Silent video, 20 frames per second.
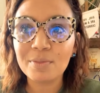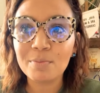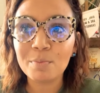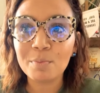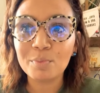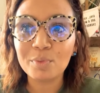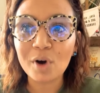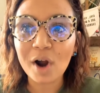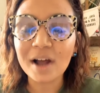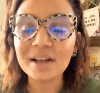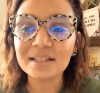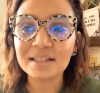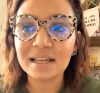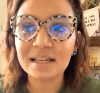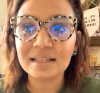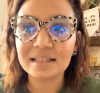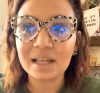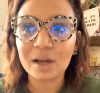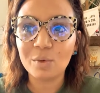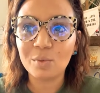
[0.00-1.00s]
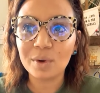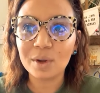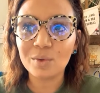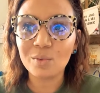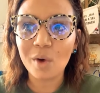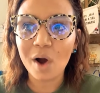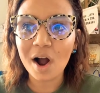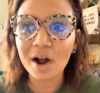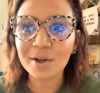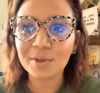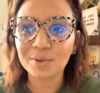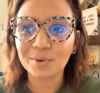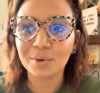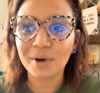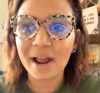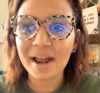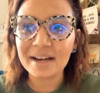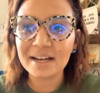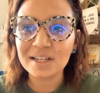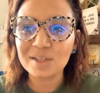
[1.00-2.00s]
process that we walk through,
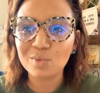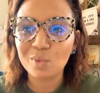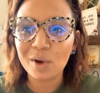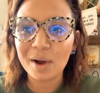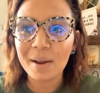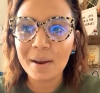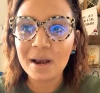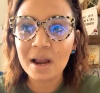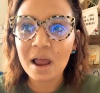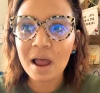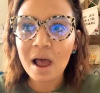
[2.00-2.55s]
and it's what